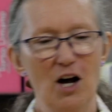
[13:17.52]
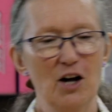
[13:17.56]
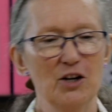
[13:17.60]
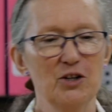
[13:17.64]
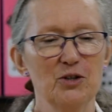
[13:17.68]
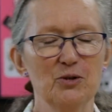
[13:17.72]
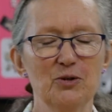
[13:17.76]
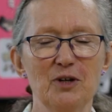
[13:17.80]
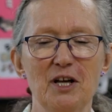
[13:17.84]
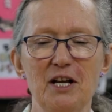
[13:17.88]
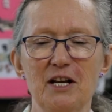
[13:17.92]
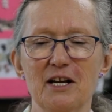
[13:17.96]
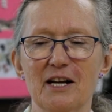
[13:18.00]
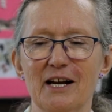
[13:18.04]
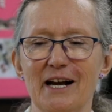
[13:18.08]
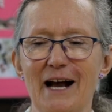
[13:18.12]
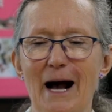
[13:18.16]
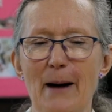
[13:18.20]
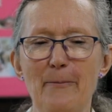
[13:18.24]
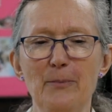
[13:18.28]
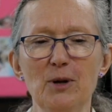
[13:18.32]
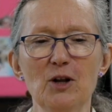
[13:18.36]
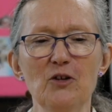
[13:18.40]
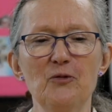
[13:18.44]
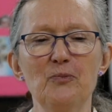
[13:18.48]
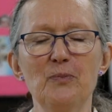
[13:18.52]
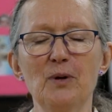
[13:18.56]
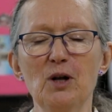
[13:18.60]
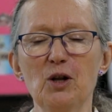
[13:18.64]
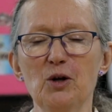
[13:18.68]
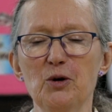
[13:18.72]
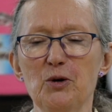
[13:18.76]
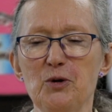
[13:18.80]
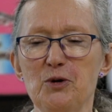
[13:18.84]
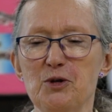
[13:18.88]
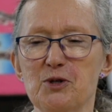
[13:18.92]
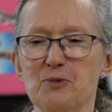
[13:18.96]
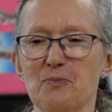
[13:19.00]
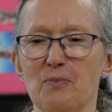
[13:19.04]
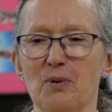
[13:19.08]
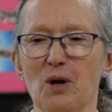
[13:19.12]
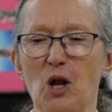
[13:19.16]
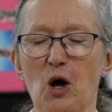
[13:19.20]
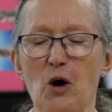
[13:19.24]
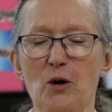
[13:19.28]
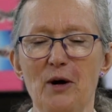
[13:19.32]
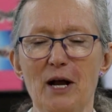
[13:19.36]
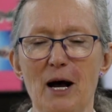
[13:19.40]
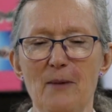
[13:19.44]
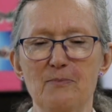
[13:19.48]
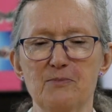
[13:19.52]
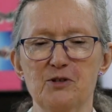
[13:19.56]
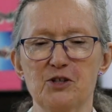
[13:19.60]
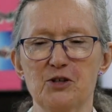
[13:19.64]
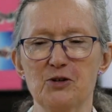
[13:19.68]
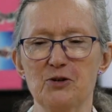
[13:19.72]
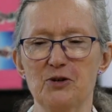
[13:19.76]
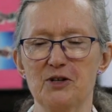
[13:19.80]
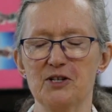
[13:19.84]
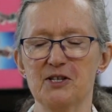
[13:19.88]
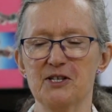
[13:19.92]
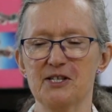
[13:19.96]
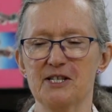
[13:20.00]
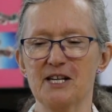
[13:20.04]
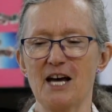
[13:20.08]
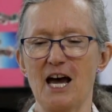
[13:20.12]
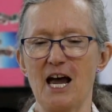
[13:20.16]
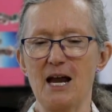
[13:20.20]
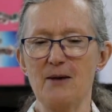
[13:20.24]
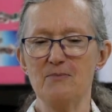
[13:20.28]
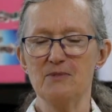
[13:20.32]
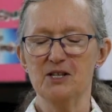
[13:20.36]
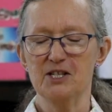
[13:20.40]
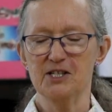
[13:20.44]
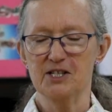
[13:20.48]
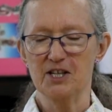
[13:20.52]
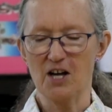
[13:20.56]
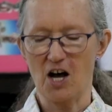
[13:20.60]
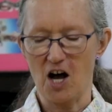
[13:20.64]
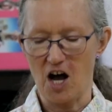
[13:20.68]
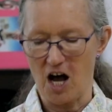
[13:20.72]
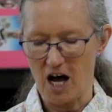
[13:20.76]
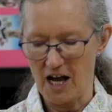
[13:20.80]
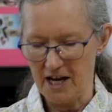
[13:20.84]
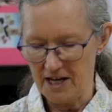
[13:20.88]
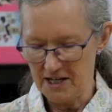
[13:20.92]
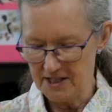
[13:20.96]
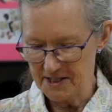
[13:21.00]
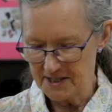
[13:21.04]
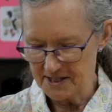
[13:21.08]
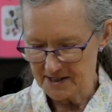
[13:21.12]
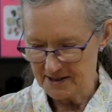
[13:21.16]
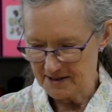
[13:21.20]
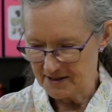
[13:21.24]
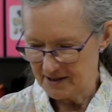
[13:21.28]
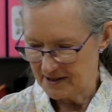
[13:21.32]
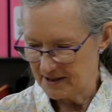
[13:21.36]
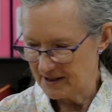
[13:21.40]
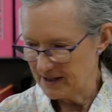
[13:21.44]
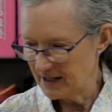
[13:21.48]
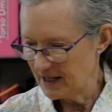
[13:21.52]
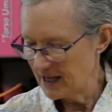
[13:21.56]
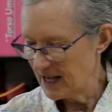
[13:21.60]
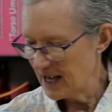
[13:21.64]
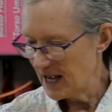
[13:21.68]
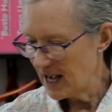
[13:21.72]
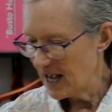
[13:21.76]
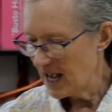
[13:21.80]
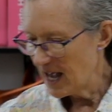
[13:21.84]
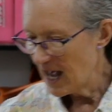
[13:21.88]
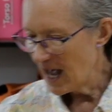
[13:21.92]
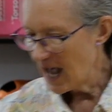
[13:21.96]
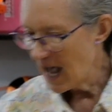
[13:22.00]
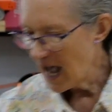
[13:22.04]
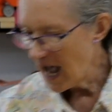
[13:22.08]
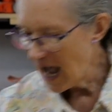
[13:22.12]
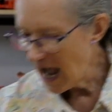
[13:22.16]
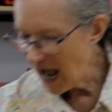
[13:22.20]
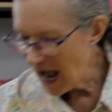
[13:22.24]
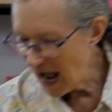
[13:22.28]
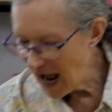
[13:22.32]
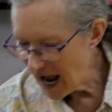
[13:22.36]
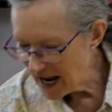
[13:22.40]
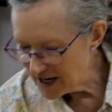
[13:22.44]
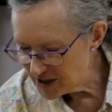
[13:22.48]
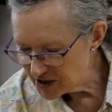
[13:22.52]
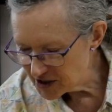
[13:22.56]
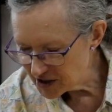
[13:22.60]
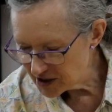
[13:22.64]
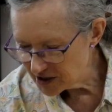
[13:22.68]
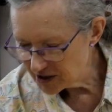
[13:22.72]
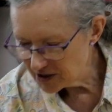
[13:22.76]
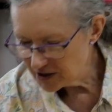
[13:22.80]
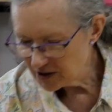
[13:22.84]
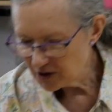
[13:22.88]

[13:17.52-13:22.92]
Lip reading: you'll need a couple of balloons blown up to the same size and